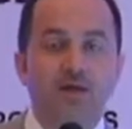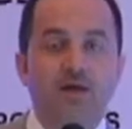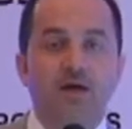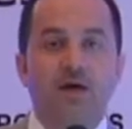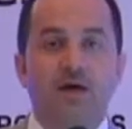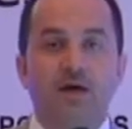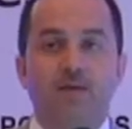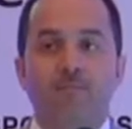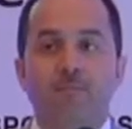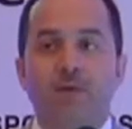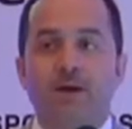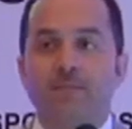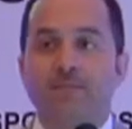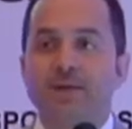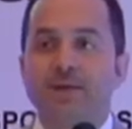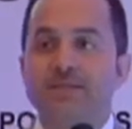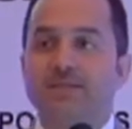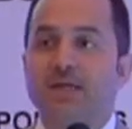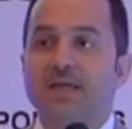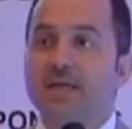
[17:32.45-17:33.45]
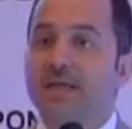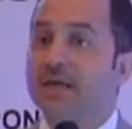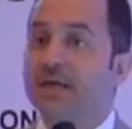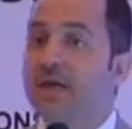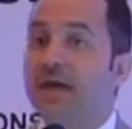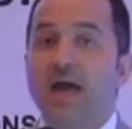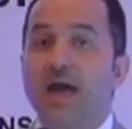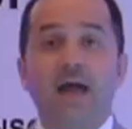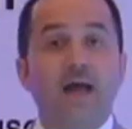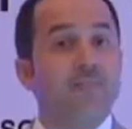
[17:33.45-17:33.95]
um, uh, basically,
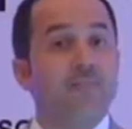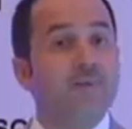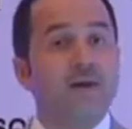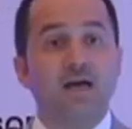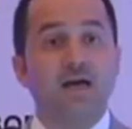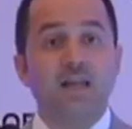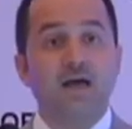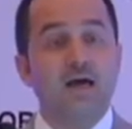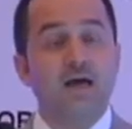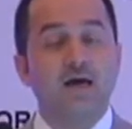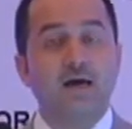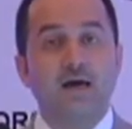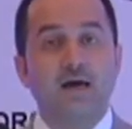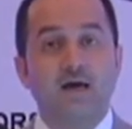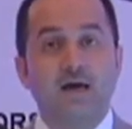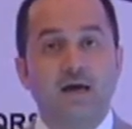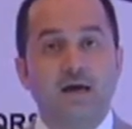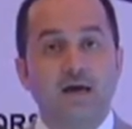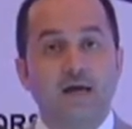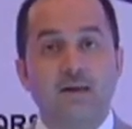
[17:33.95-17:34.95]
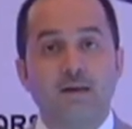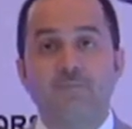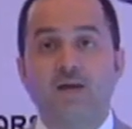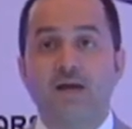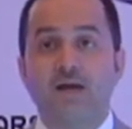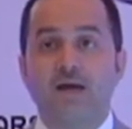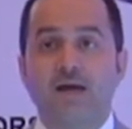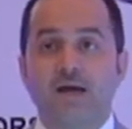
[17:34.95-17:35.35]
and they kind of helped,